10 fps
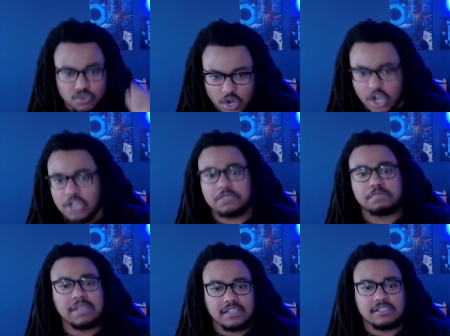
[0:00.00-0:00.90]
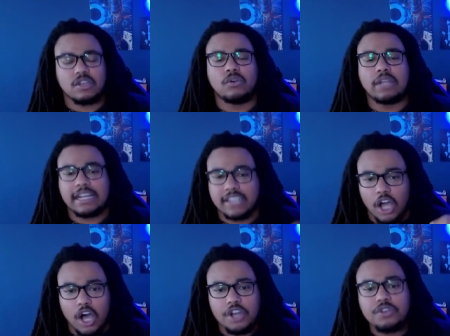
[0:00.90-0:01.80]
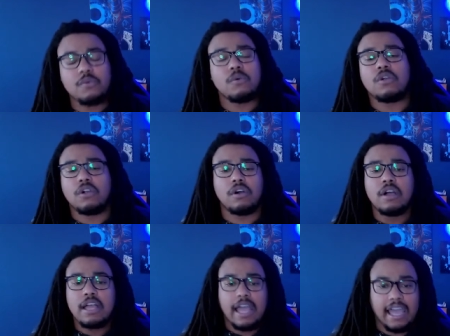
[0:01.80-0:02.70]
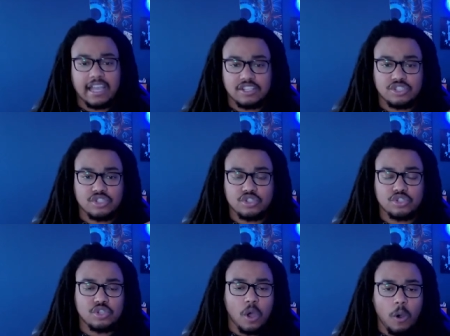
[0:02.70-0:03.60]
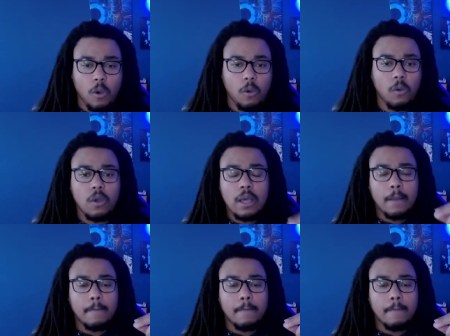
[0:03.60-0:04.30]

drugs being sold. Like, the underworld has so